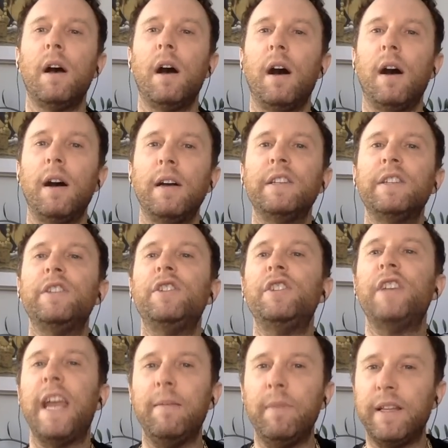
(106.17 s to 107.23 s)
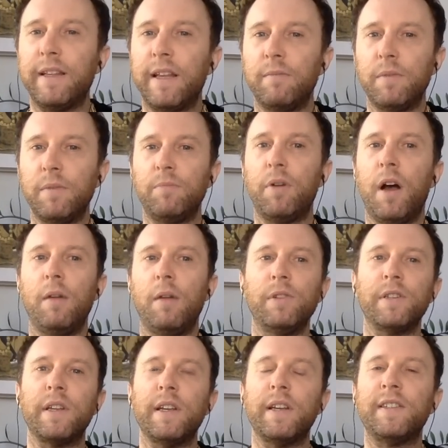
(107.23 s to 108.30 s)
uh, shaming them in
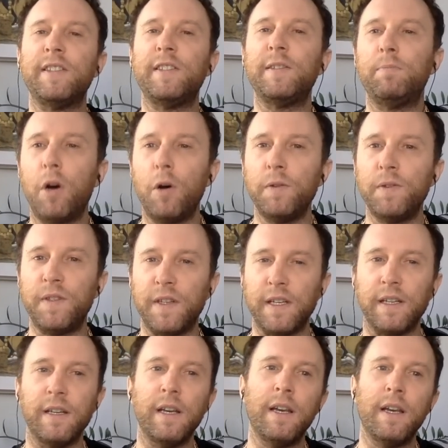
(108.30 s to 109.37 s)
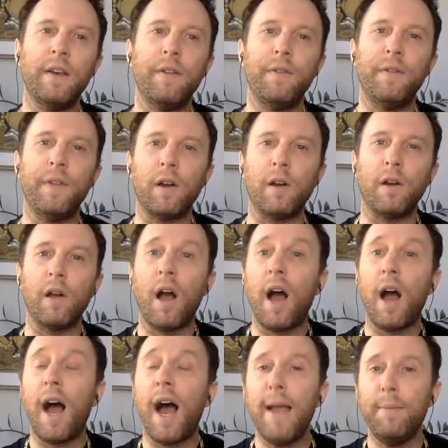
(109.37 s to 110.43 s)
public, exposing their
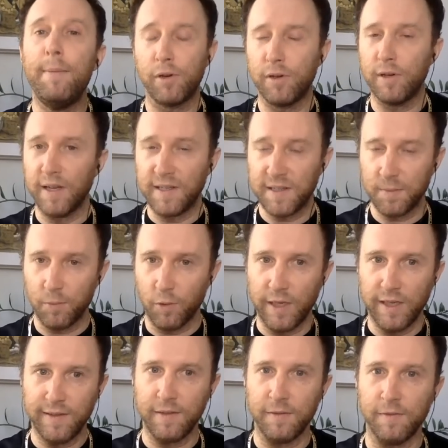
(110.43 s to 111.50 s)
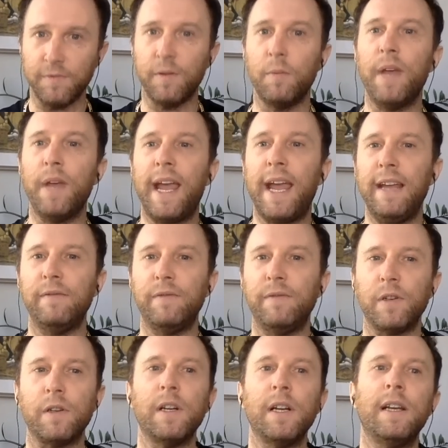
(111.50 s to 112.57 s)
hyper exploitative
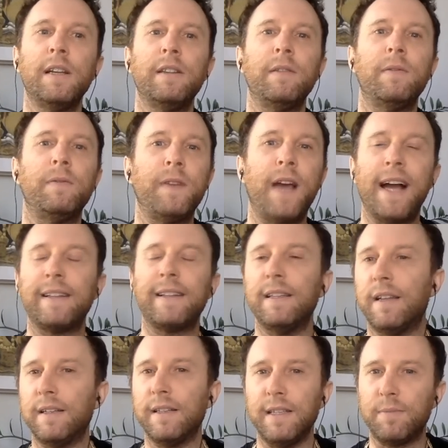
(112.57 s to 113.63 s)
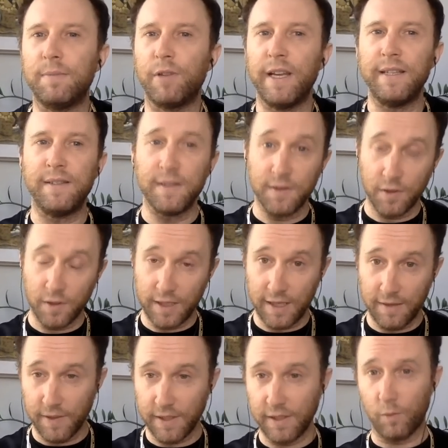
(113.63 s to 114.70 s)
behavior the fact that none of these places are
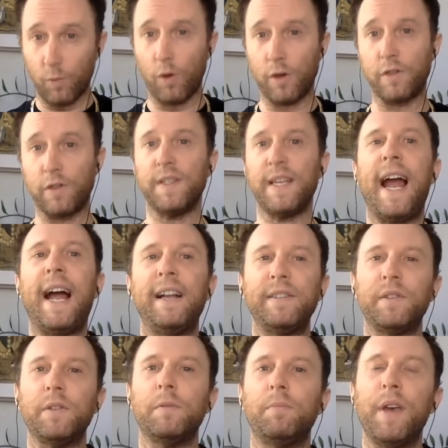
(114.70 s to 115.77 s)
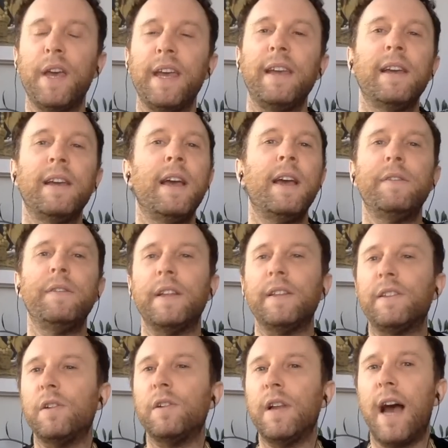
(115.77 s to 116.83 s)
giving their workers hazard pay,
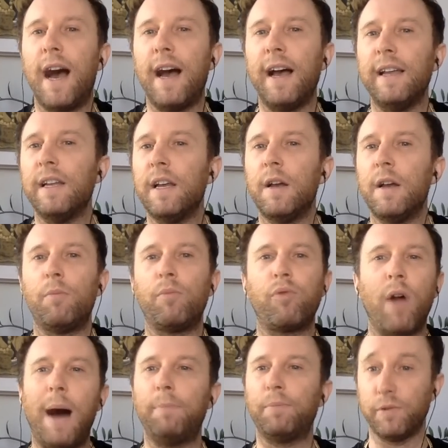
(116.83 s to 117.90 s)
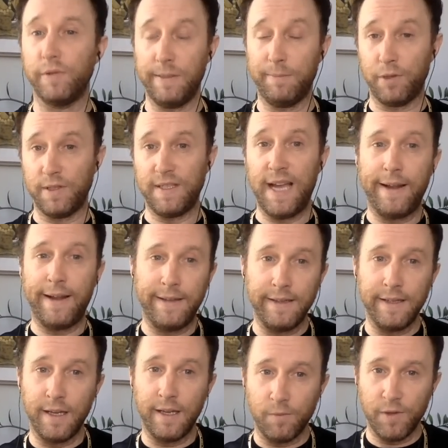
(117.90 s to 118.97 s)
that they're not properly
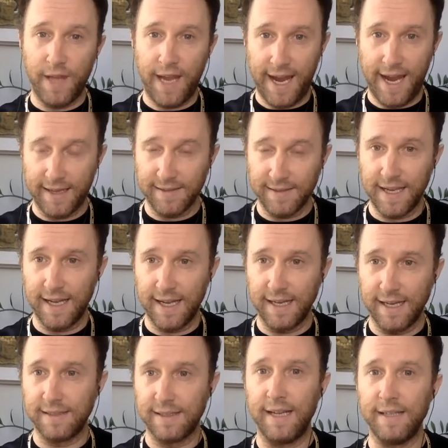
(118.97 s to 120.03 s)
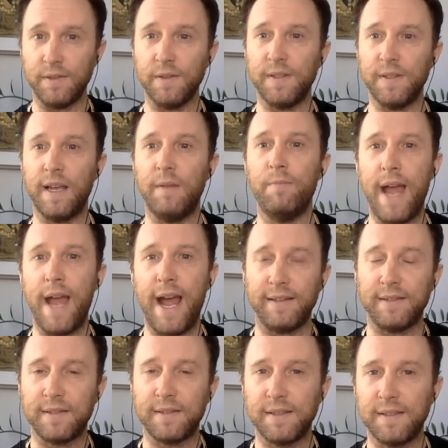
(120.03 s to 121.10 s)
protecting them with hand sanitizers and
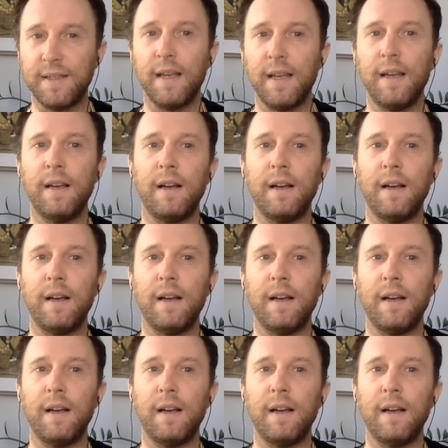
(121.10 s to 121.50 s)
masks.